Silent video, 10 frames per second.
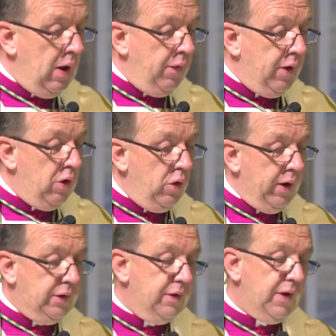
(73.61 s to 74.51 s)
The
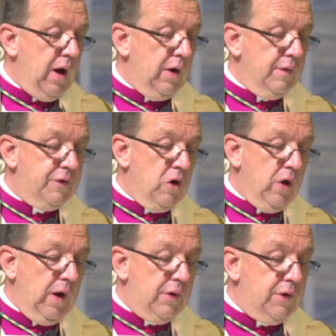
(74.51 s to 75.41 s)
heroic desire of
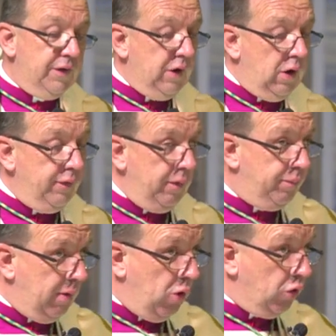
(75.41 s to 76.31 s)
Doyle to serve and
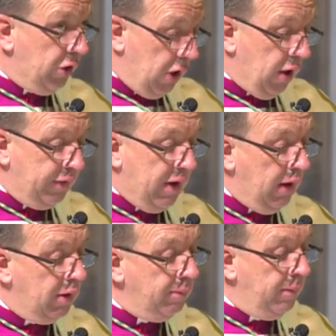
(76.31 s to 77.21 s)
promote God's
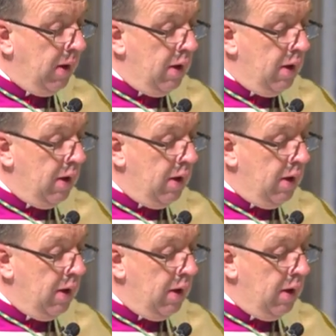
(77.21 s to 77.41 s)
kingdom